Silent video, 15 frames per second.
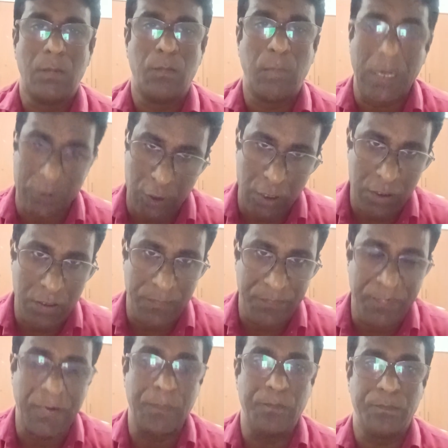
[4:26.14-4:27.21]
partnership
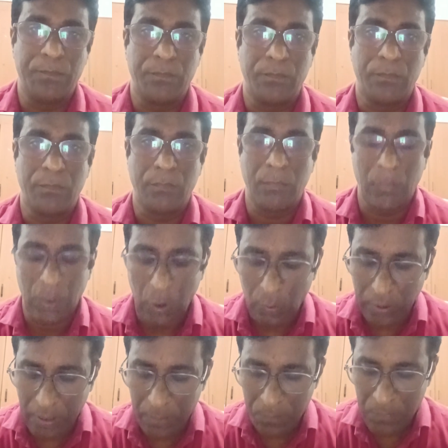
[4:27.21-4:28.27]
firm.
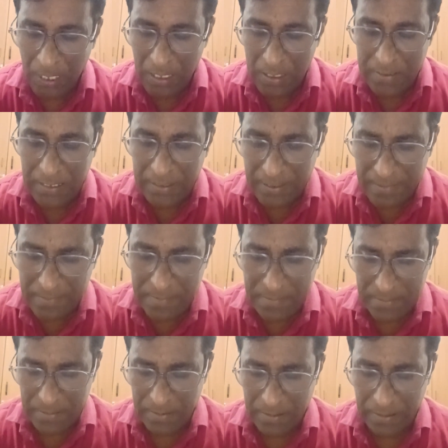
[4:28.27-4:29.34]
Okay, that
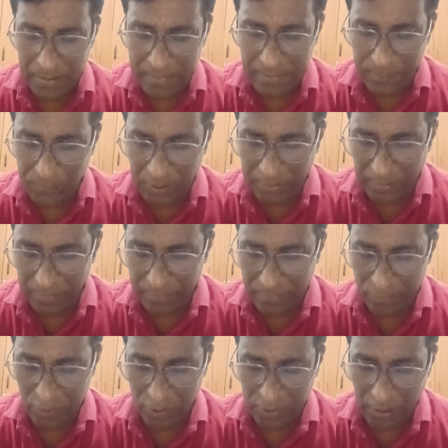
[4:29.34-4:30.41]
is exempted under
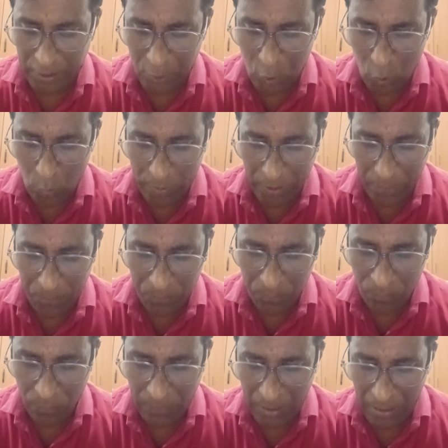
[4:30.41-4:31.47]
section 10 2A.